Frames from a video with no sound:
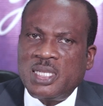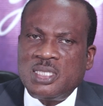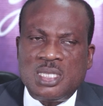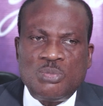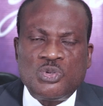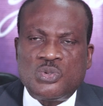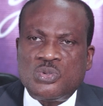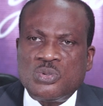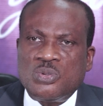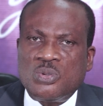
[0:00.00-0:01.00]
and is able
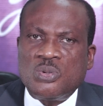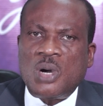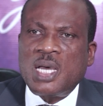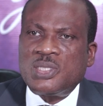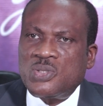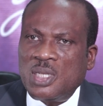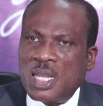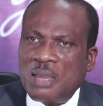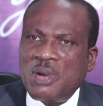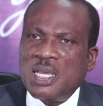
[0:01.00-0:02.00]
to
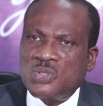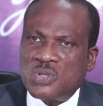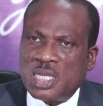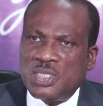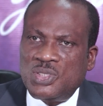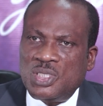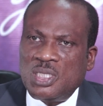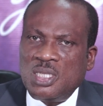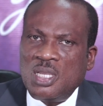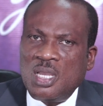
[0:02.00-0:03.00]
streamline our strategy